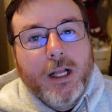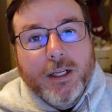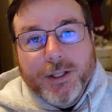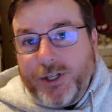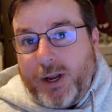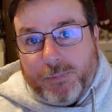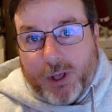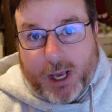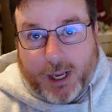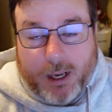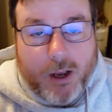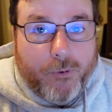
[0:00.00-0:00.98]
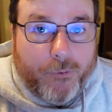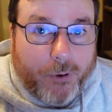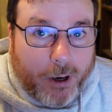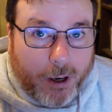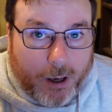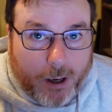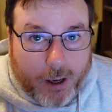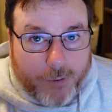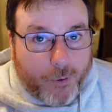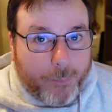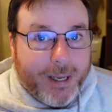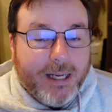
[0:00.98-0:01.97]
Same thing. If
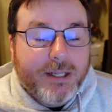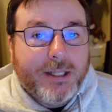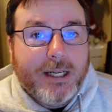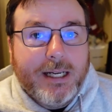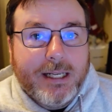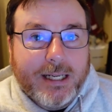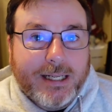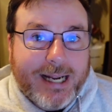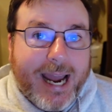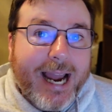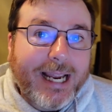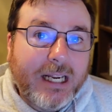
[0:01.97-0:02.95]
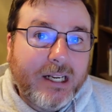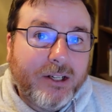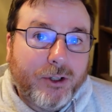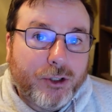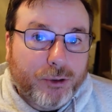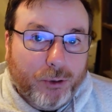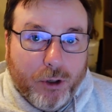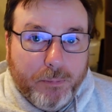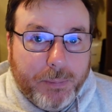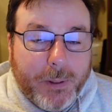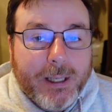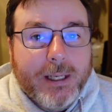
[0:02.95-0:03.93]
a PC is attacking the
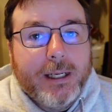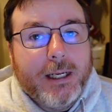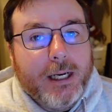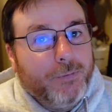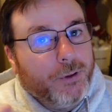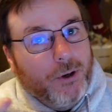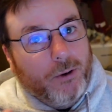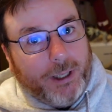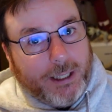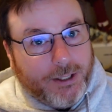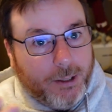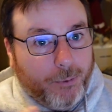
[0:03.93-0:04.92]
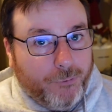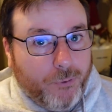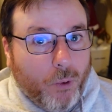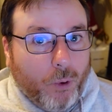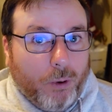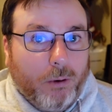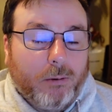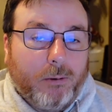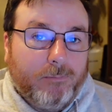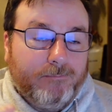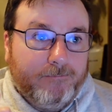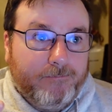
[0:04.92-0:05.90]
troop, even though, like I said before,
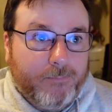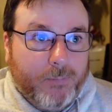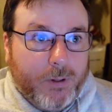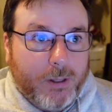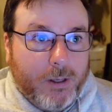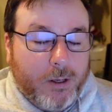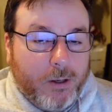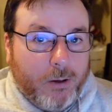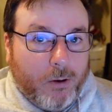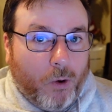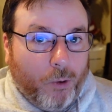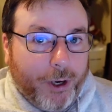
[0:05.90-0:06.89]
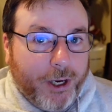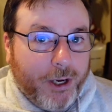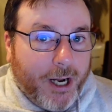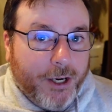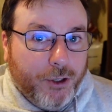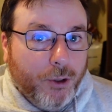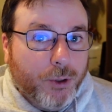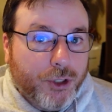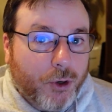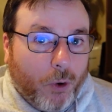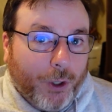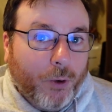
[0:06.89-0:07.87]
all you gotta do is
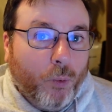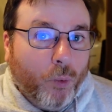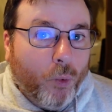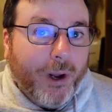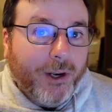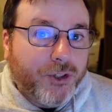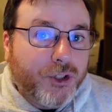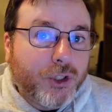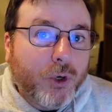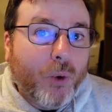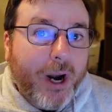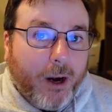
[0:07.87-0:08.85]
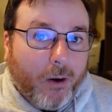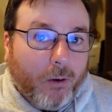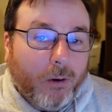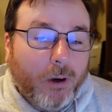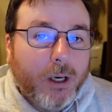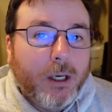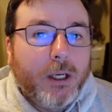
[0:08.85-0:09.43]
target one square.